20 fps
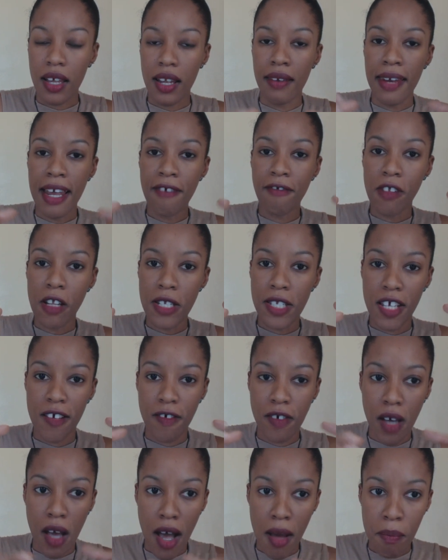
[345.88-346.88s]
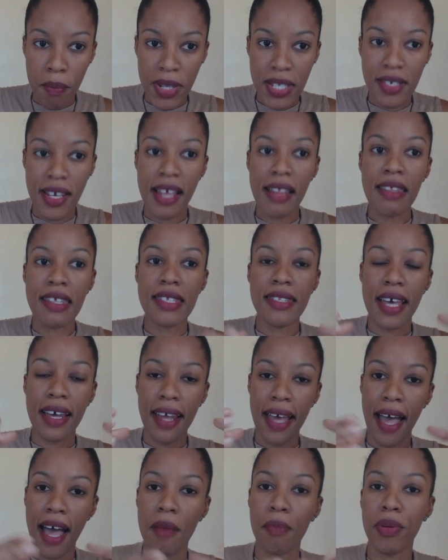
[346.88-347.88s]
levels of competence that
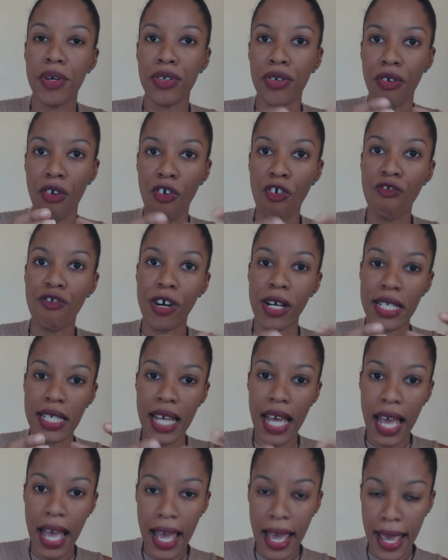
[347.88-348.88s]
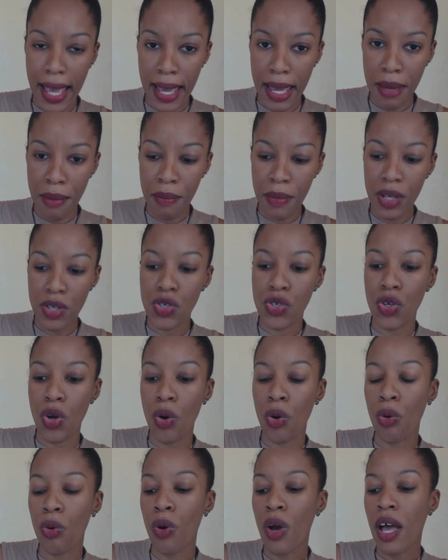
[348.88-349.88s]
happen over time.
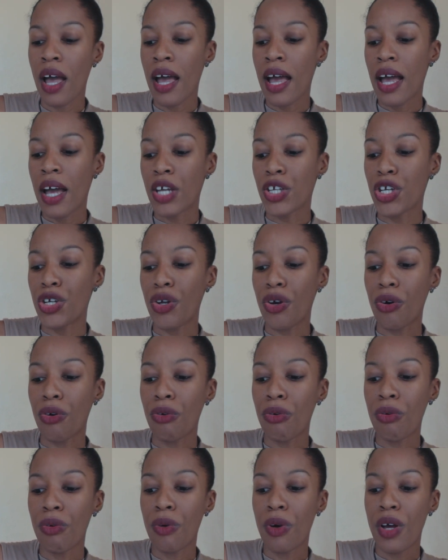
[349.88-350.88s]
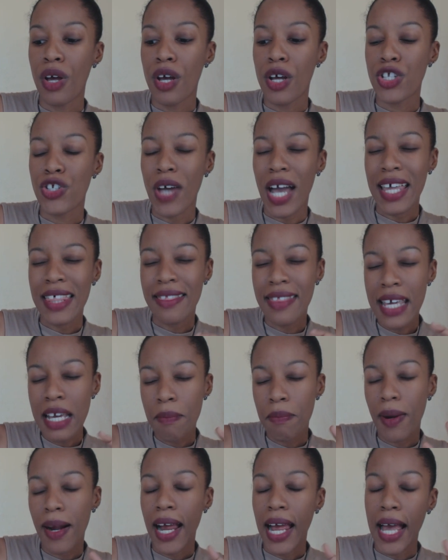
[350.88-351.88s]
So, you know, so I
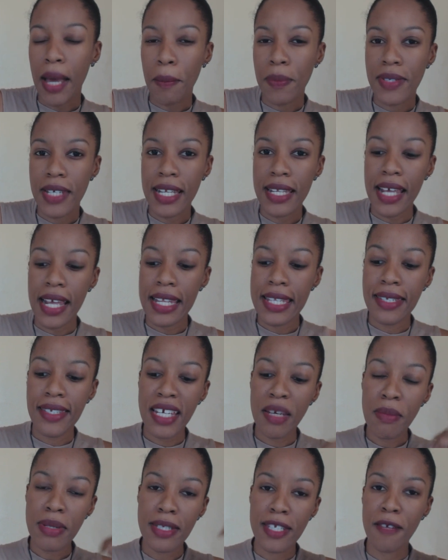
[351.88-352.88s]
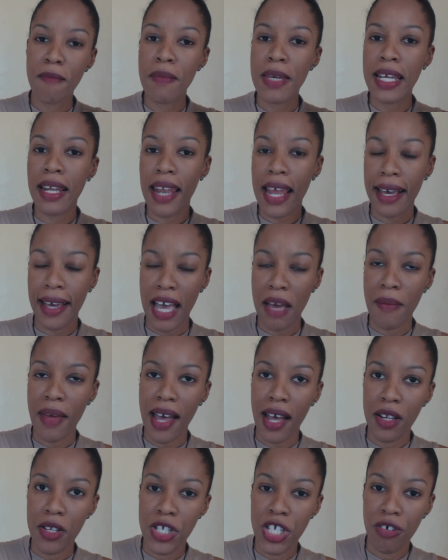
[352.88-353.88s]
think perhaps it seems to me like I'm
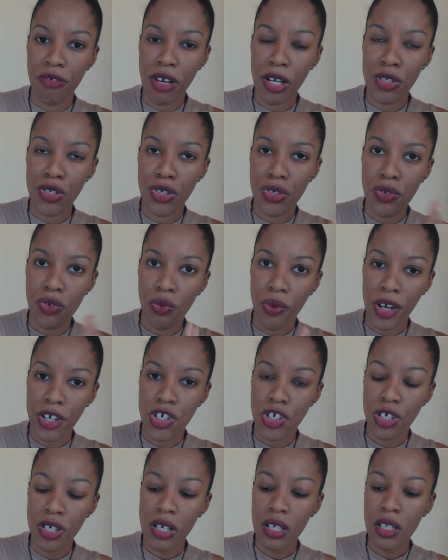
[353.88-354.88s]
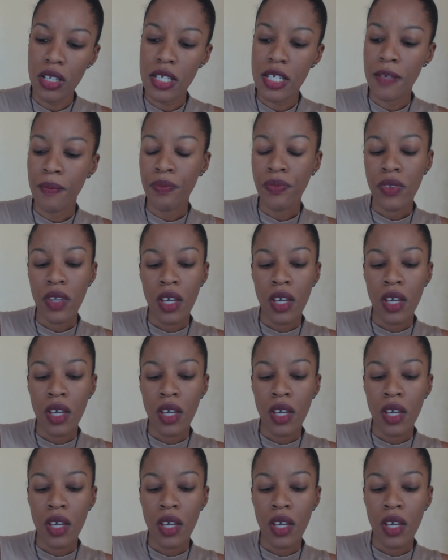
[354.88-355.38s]
answering two questions.